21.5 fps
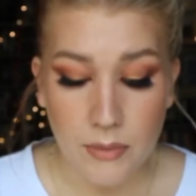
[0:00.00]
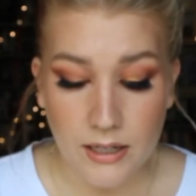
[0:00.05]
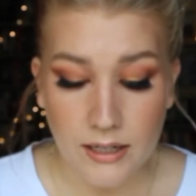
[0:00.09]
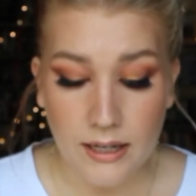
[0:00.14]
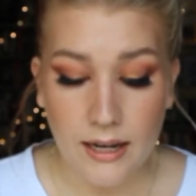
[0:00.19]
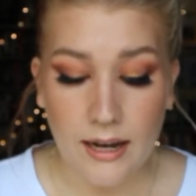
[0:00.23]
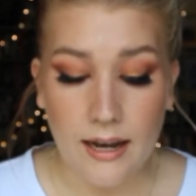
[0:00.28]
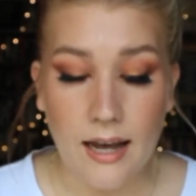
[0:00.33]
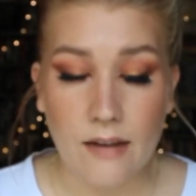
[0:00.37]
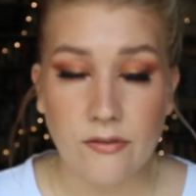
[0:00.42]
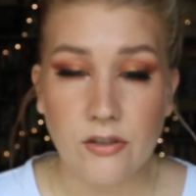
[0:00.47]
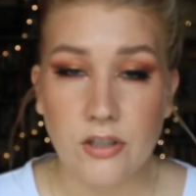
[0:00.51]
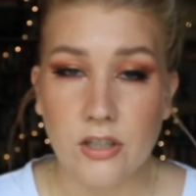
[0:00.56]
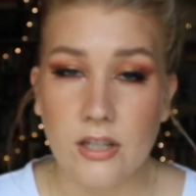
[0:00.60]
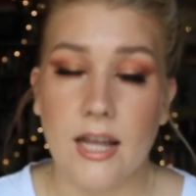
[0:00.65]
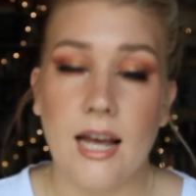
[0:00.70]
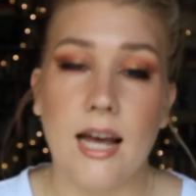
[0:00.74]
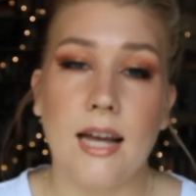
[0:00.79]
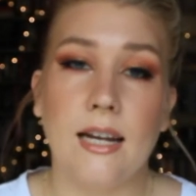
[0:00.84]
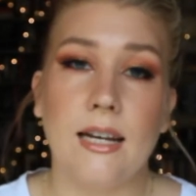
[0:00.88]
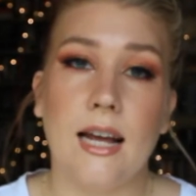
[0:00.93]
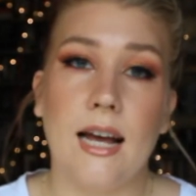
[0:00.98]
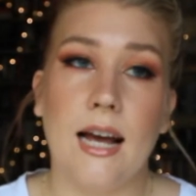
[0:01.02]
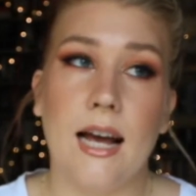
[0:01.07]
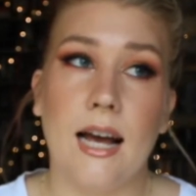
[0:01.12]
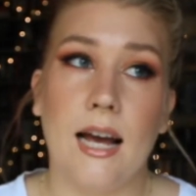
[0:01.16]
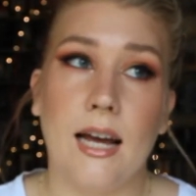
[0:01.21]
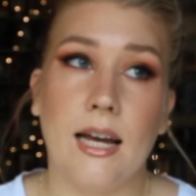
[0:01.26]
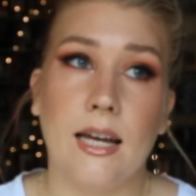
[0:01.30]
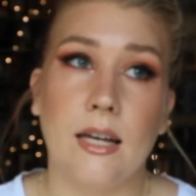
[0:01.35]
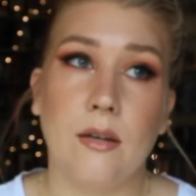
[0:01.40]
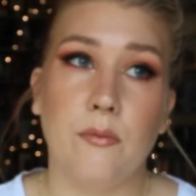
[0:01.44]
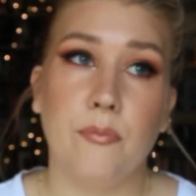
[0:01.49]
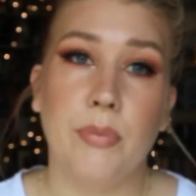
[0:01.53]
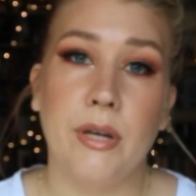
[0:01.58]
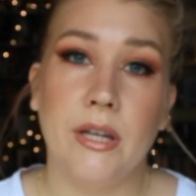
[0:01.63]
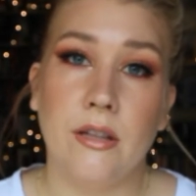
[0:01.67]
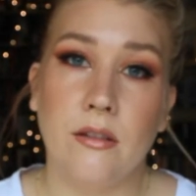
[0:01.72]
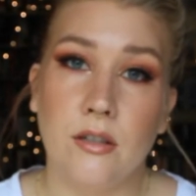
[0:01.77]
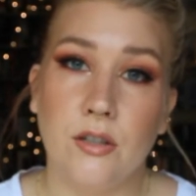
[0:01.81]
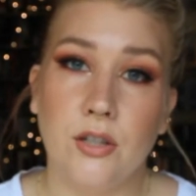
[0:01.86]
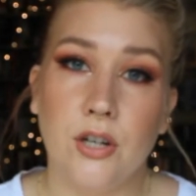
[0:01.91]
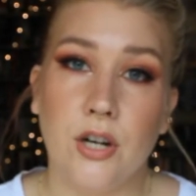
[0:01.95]
But yeah, after that, I
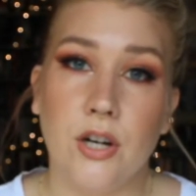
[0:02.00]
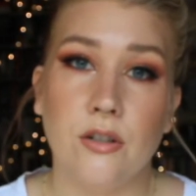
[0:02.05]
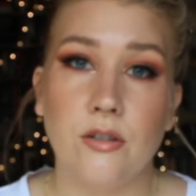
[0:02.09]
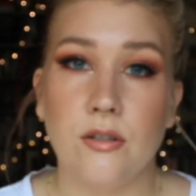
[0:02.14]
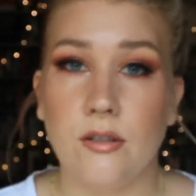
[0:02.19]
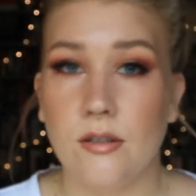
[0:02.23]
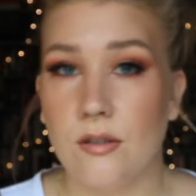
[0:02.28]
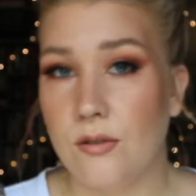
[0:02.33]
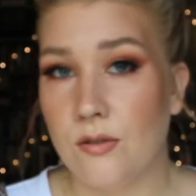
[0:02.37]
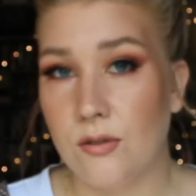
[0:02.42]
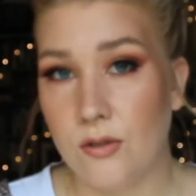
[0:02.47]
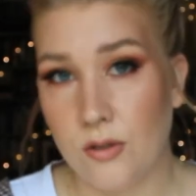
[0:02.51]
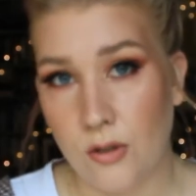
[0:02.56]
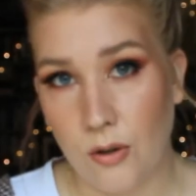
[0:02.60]
pinned the darts,